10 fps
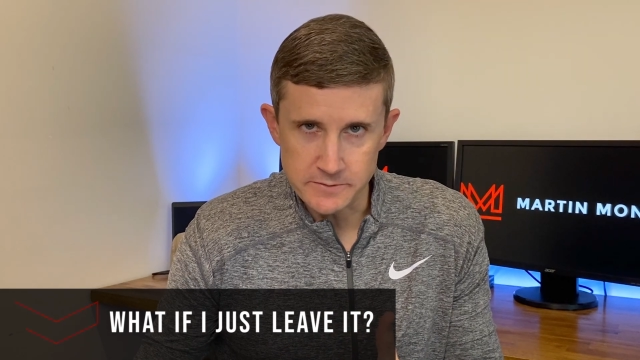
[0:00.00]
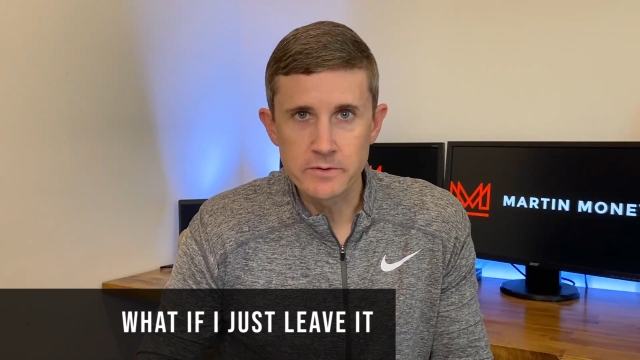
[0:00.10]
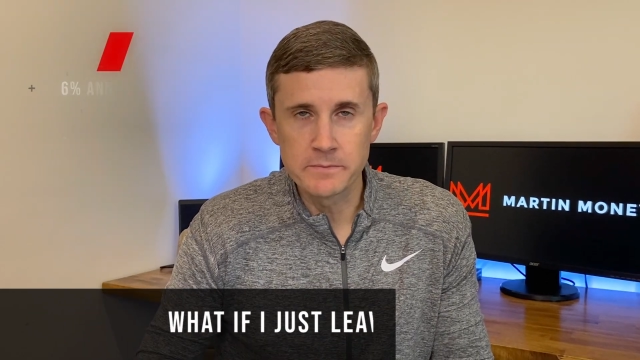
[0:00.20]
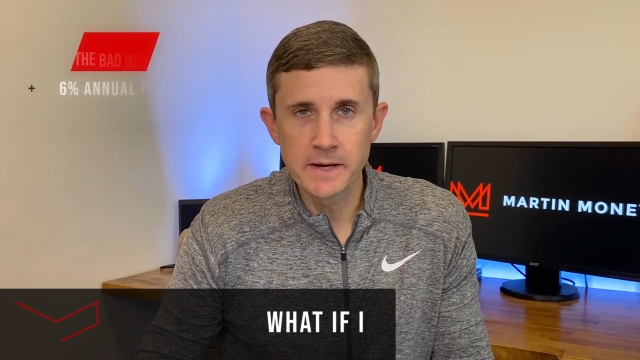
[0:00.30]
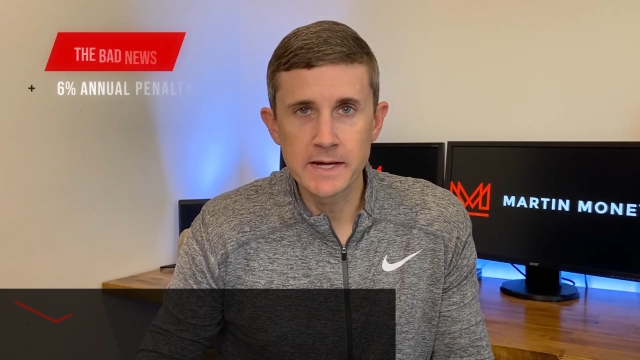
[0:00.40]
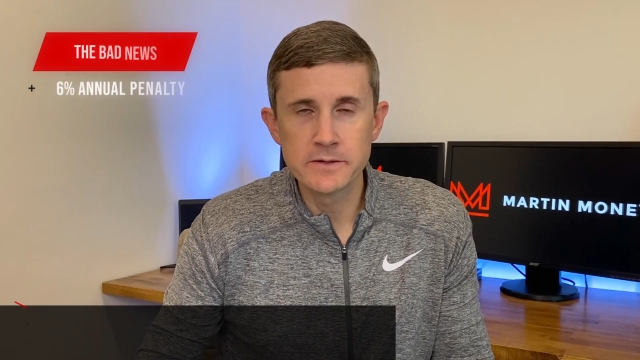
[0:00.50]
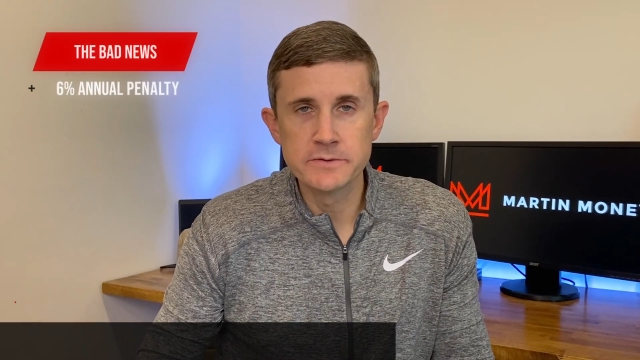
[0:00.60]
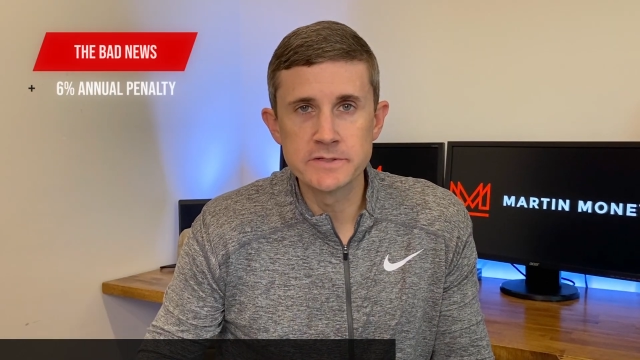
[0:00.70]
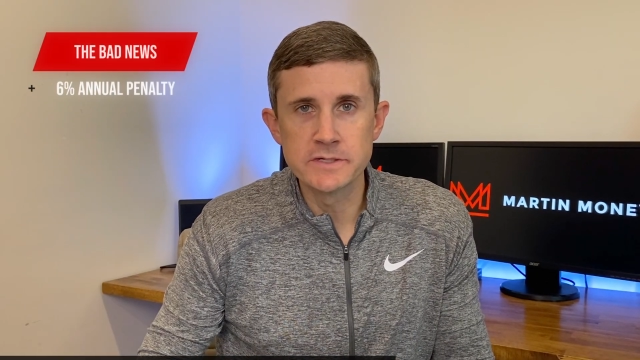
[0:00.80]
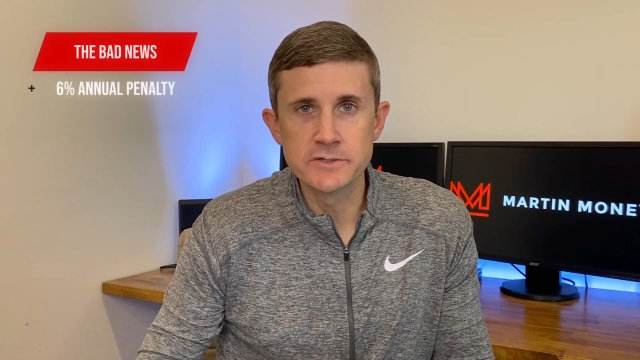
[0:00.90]
Well, the bad
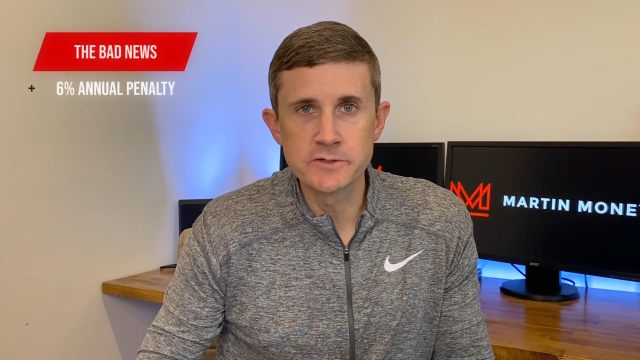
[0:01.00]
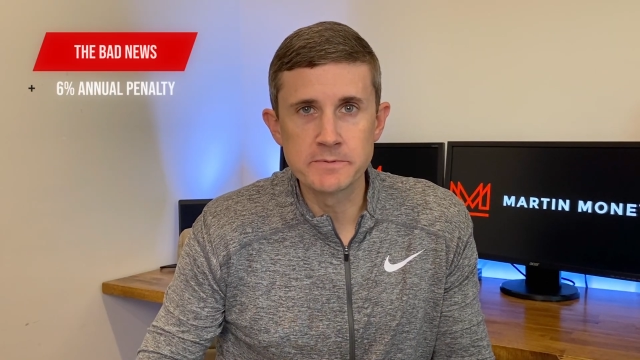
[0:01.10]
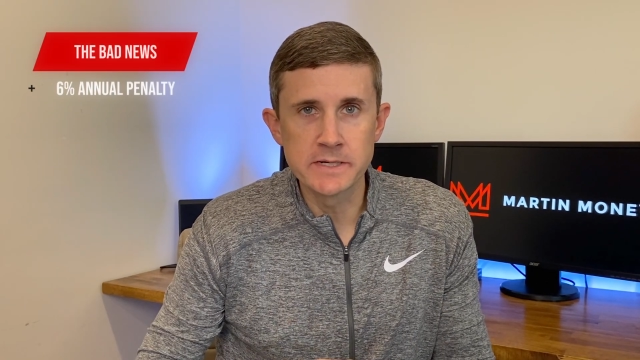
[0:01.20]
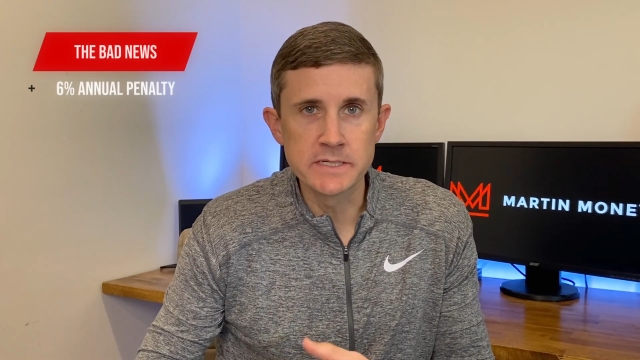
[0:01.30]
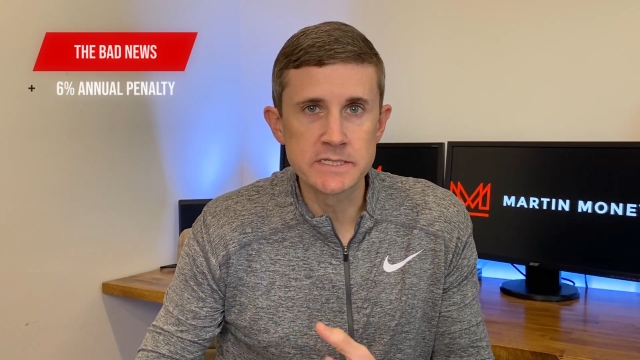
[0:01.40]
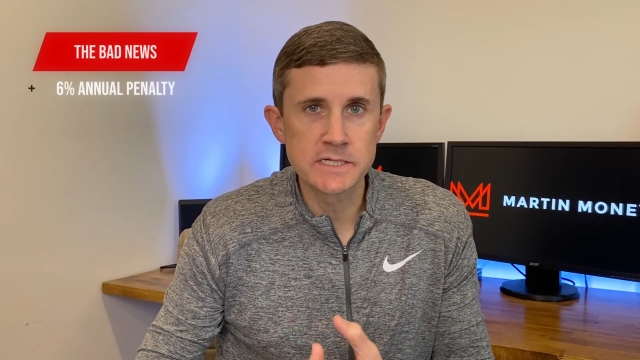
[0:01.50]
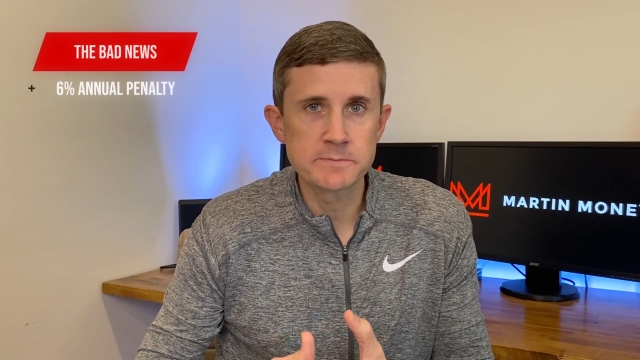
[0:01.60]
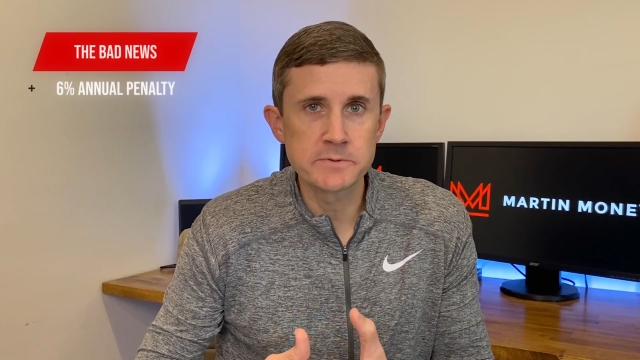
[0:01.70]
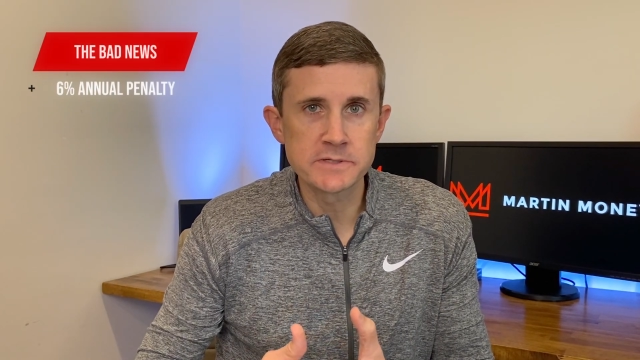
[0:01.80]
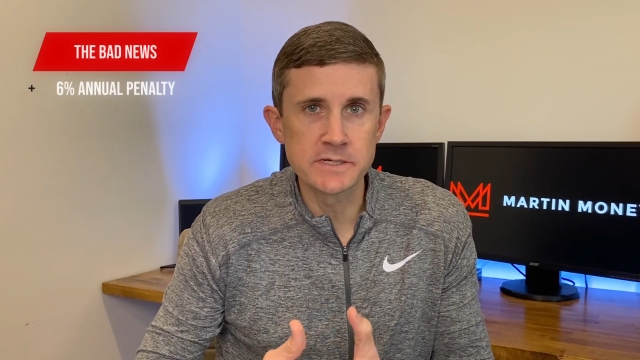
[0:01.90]
news is you'll pay a
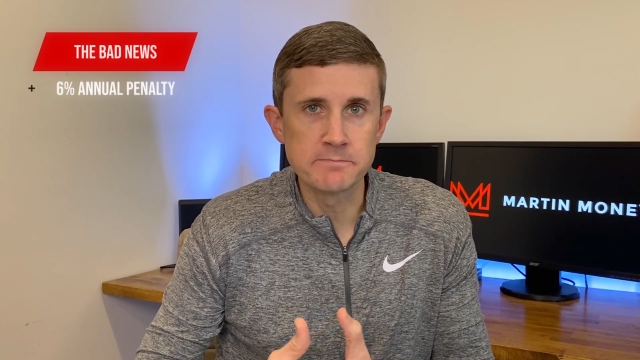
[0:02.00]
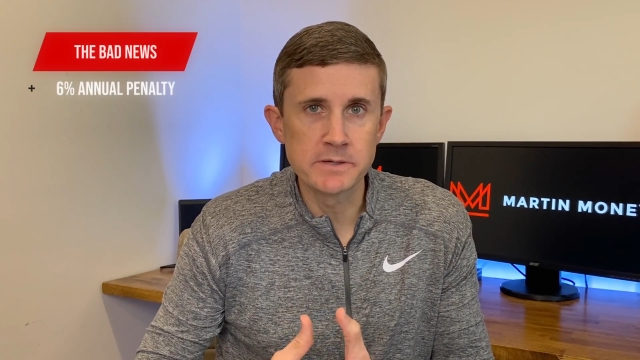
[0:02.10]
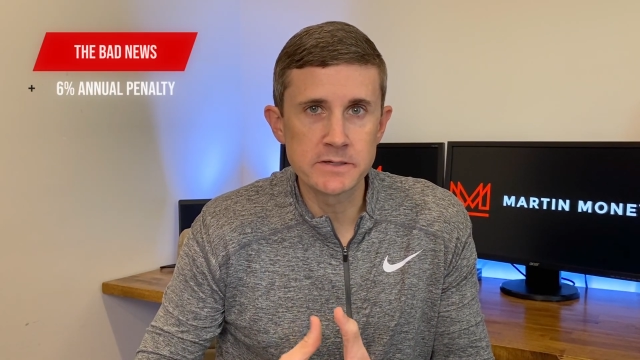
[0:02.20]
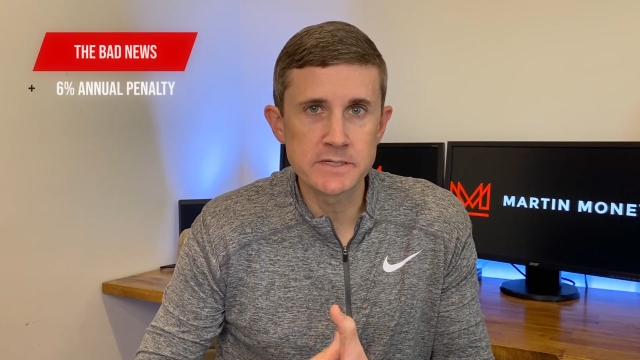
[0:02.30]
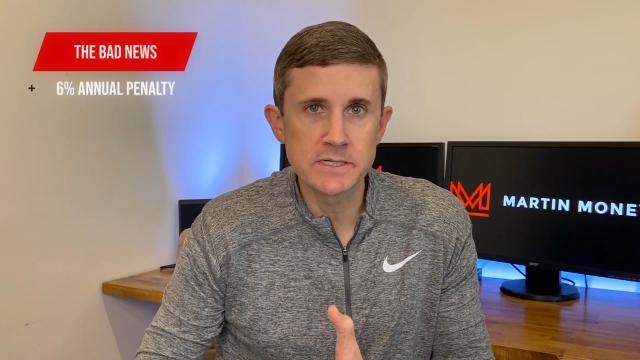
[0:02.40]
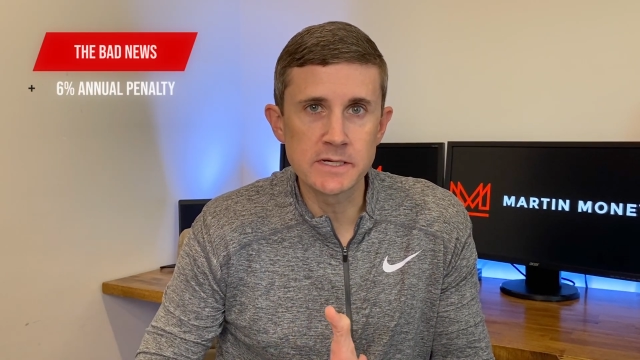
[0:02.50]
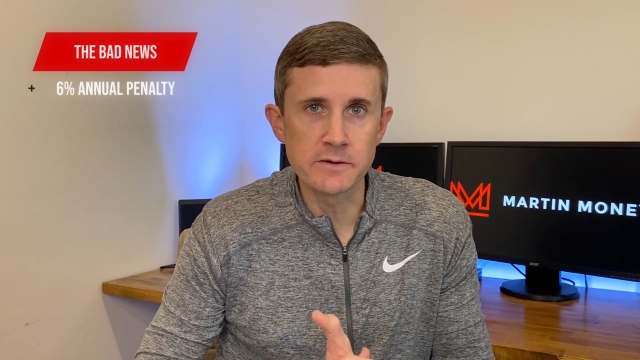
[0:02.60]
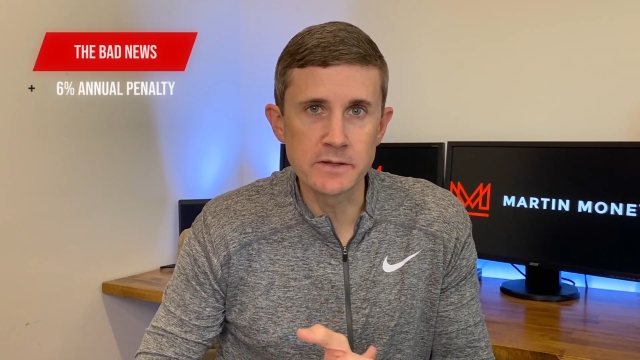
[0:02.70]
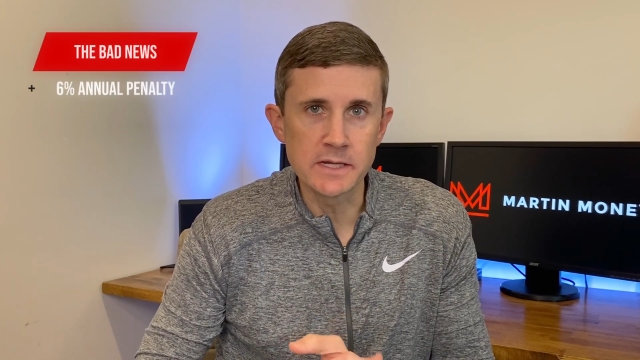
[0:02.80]
6% penalty on